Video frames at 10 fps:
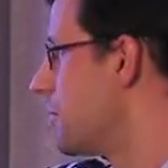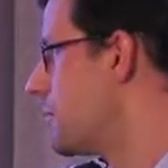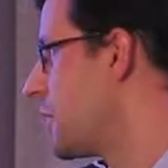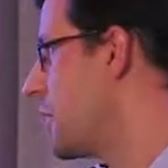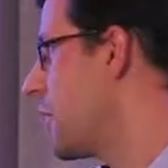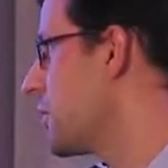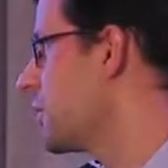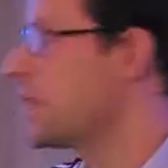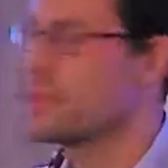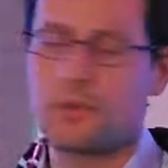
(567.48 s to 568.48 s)
3 out
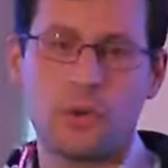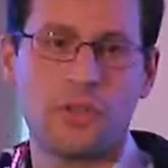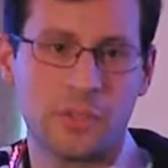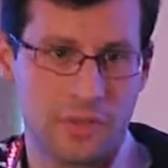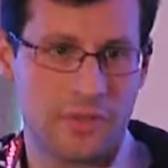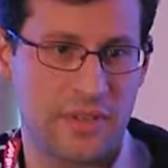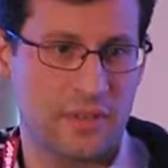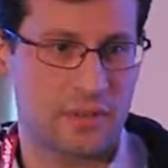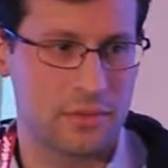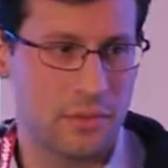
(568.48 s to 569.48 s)
of 10, so
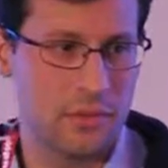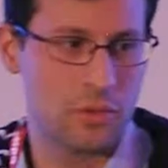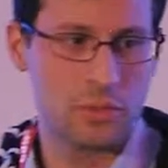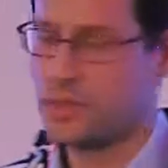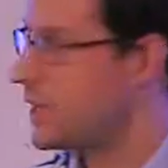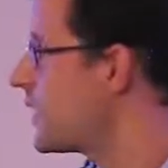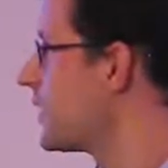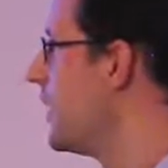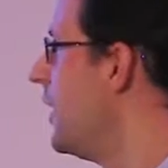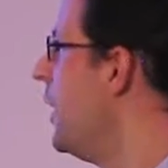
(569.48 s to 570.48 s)
30% on your
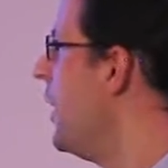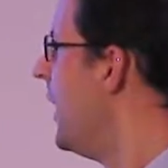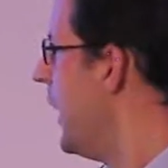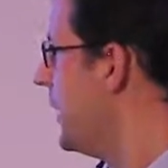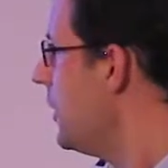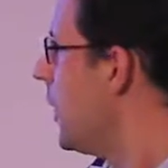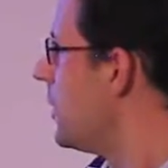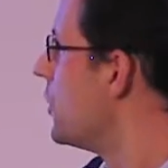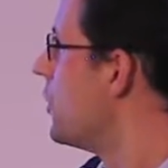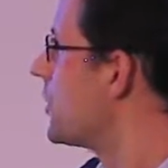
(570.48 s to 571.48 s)
product. And
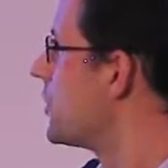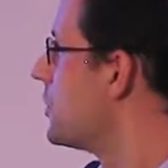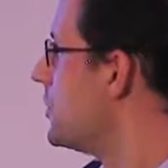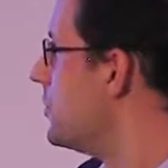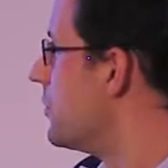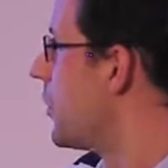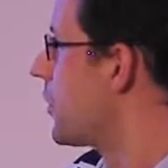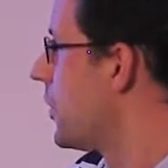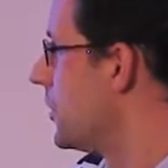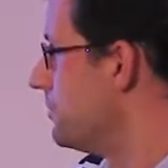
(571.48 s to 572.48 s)
now you want to
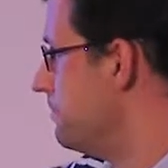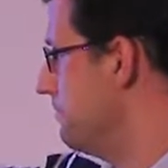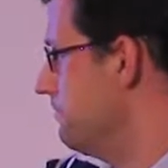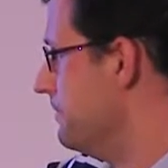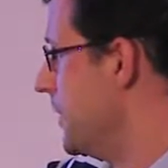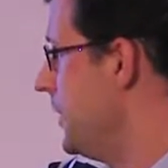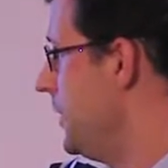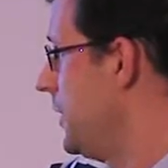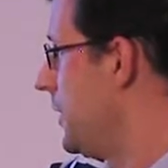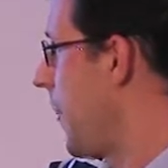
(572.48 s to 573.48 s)
work on
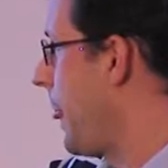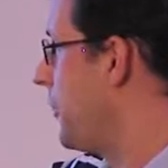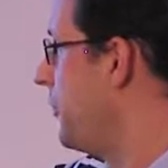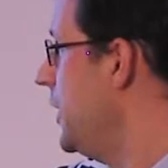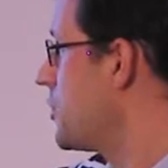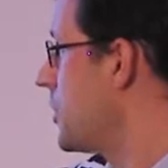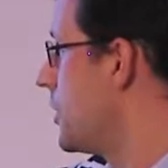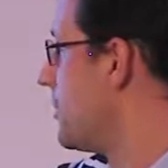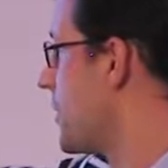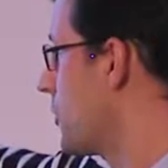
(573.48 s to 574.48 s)
a
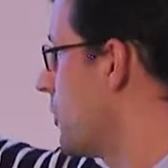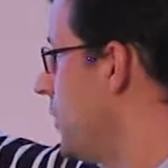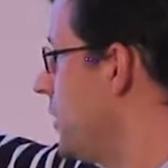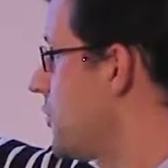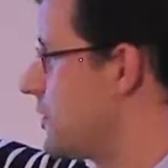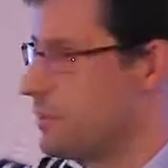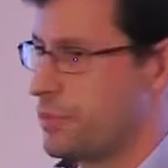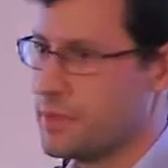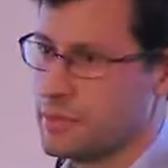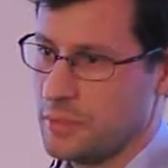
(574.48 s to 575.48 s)
feature. So the feature is
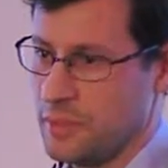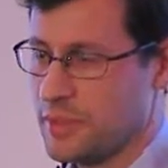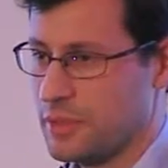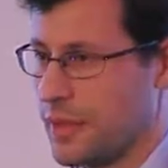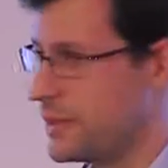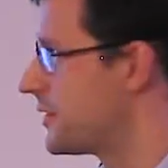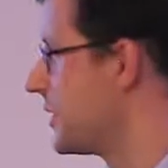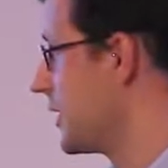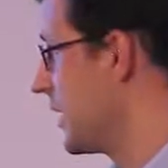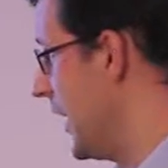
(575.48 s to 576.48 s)
depicted by this
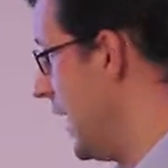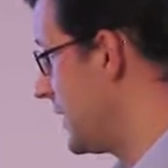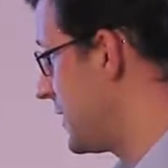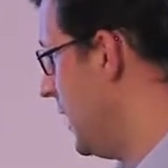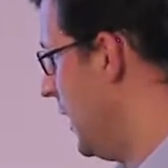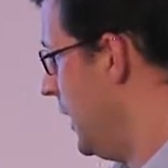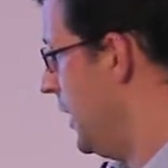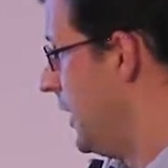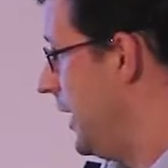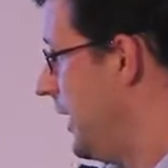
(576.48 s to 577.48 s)
little glass,
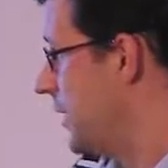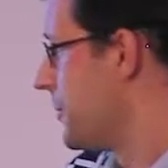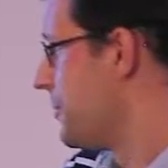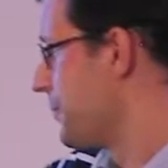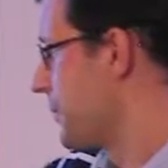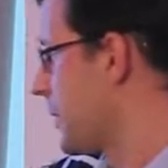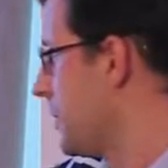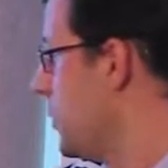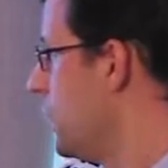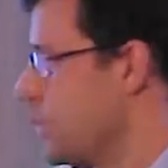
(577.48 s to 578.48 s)
and
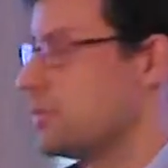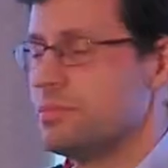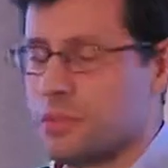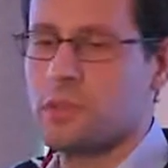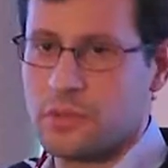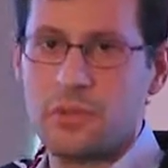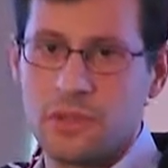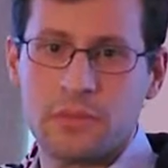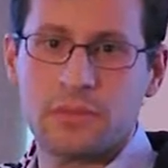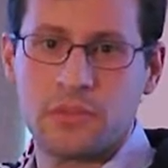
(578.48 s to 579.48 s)
you
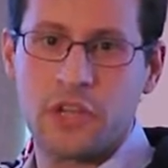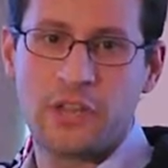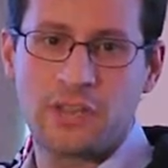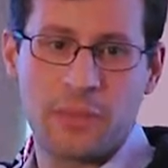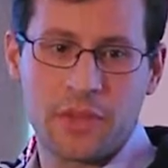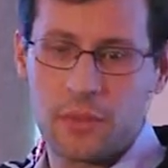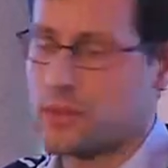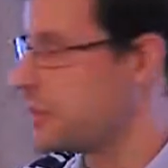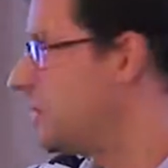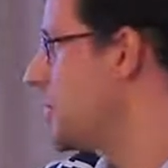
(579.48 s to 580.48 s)
wanna change something
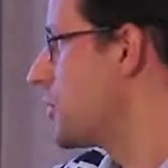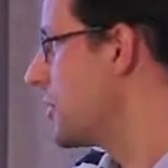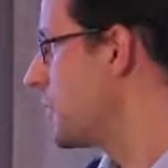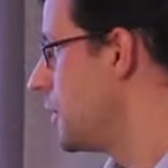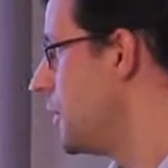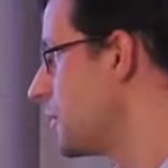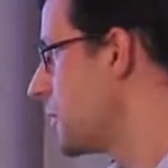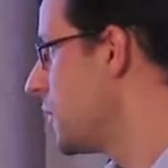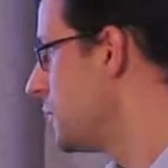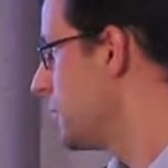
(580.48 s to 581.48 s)
about this feature. So
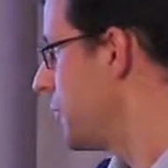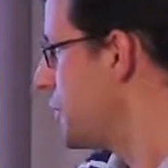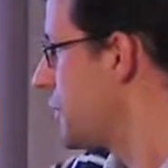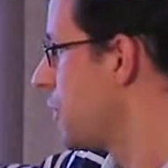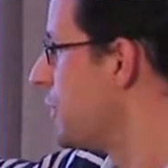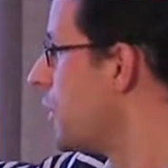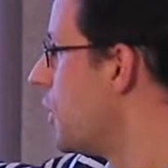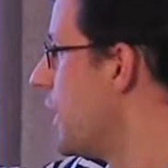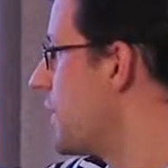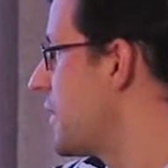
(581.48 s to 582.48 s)
first of all,
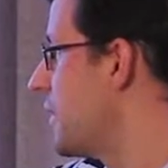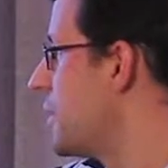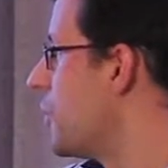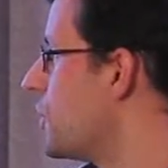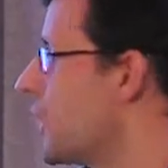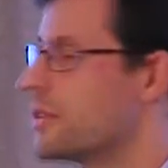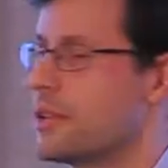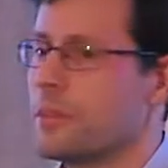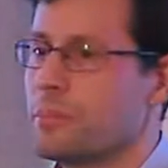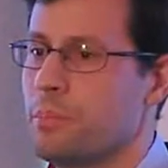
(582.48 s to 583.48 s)
let's say we know that
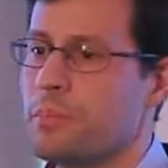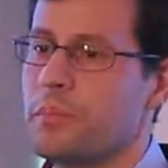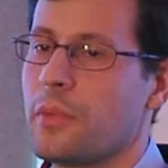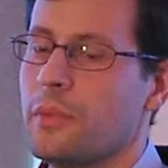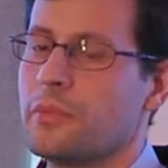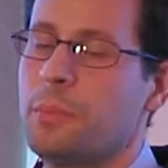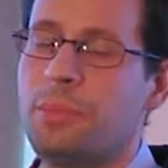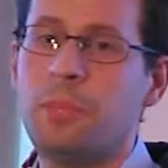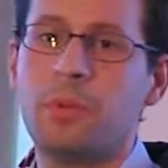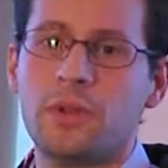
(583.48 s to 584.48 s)
the
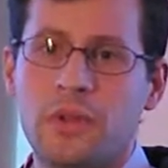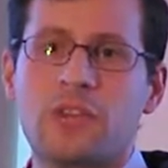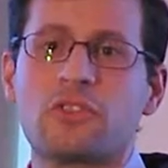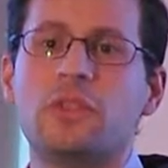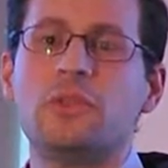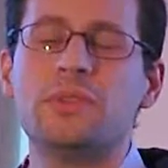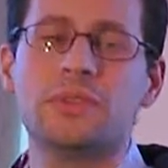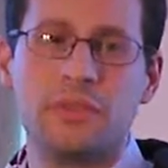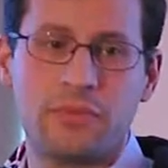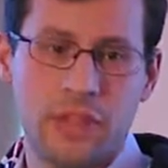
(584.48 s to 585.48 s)
people who actually use
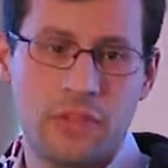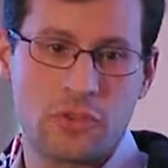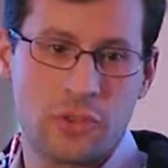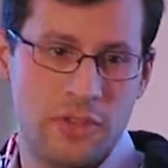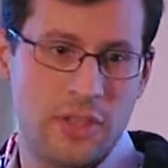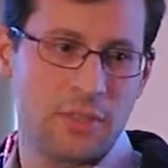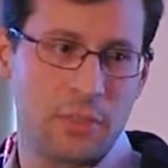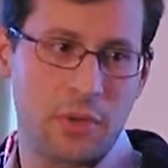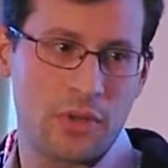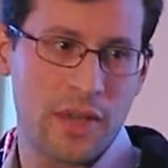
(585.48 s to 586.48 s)
this feature within the
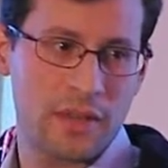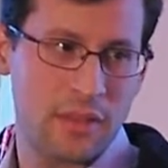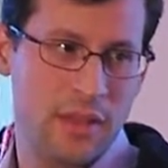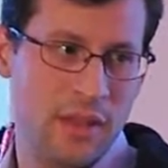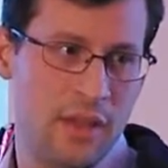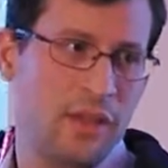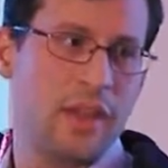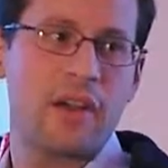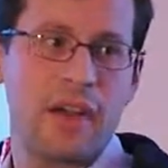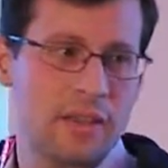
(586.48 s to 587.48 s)
product,
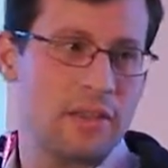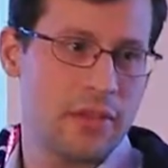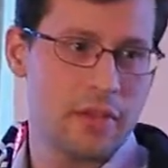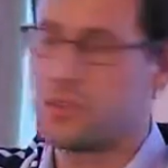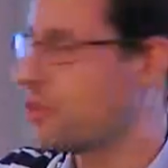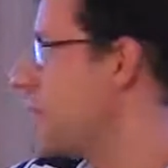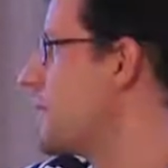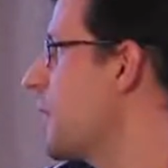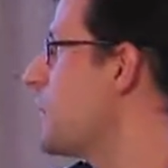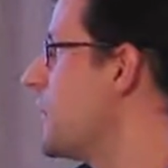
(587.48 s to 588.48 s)
their activation
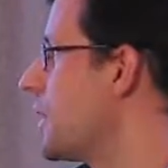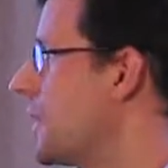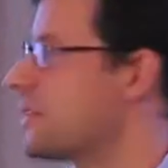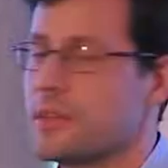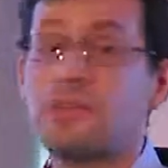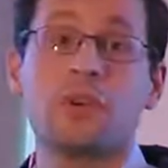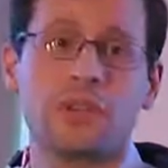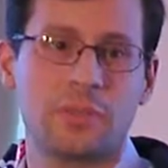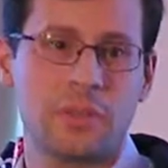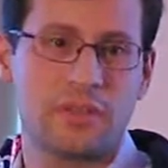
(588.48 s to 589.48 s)
ends up being, let's say,
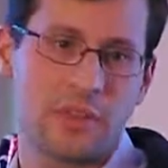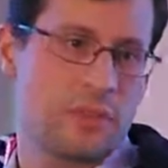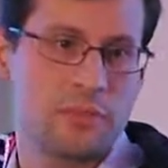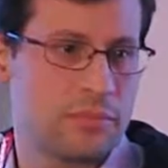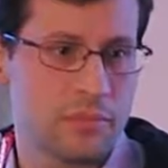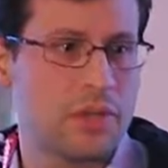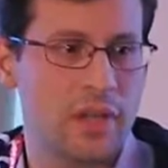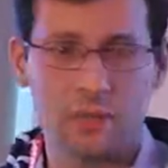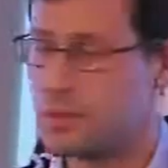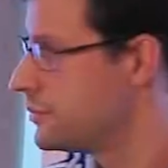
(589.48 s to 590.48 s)
40%,
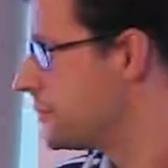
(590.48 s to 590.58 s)
whatever.